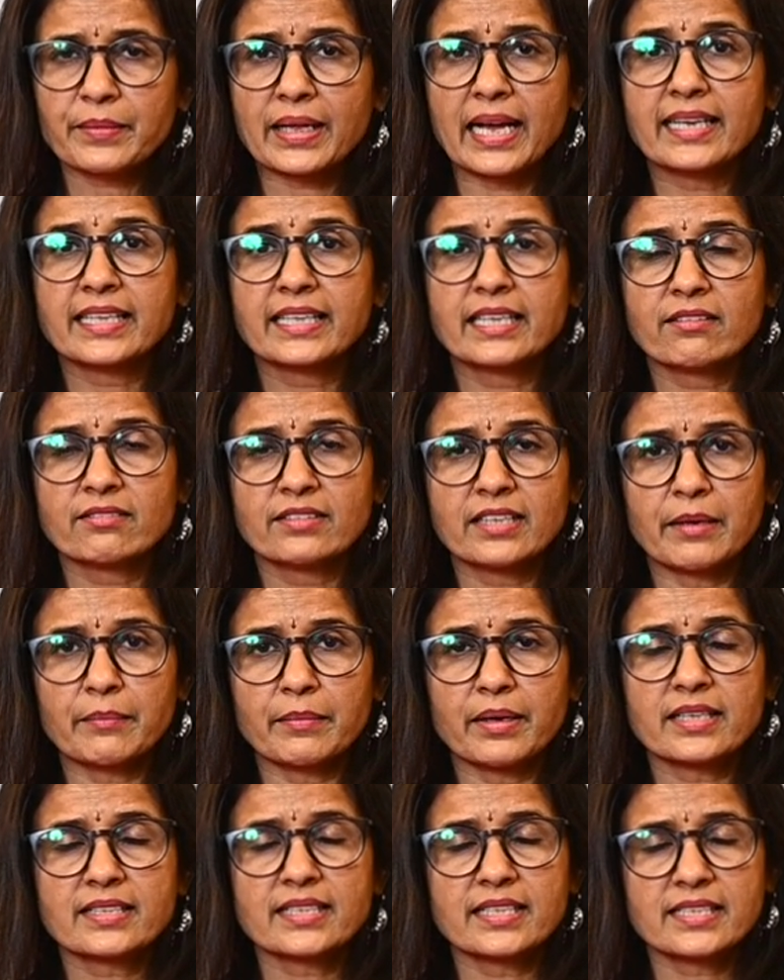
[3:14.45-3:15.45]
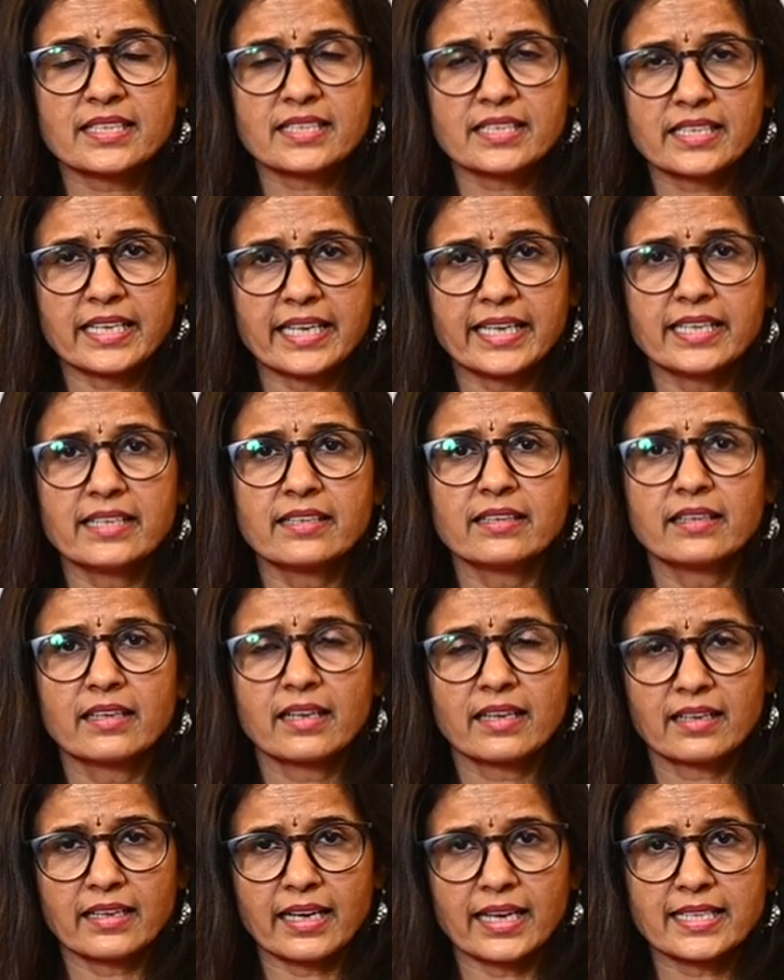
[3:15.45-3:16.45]
and give them a sustained
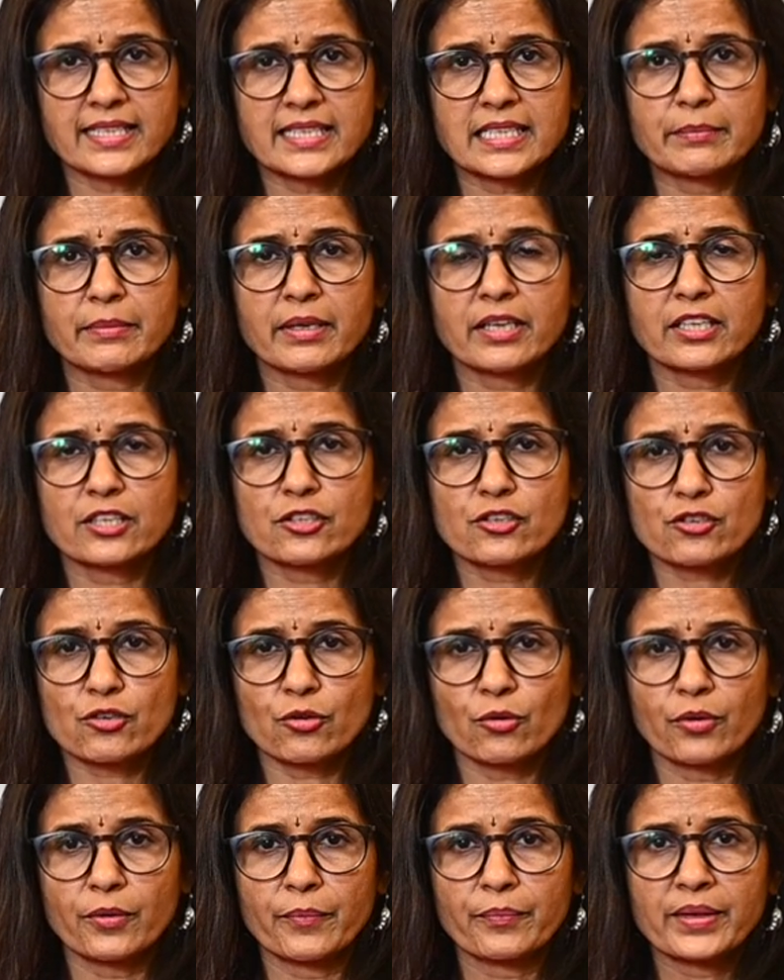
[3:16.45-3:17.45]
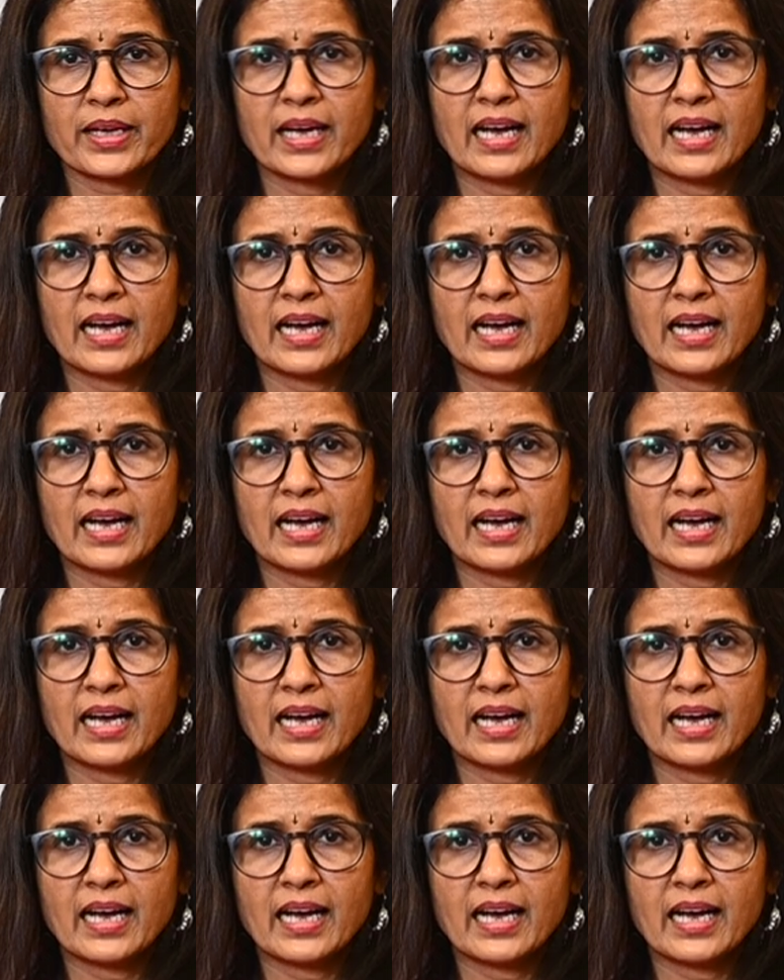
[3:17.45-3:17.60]
glycemic control.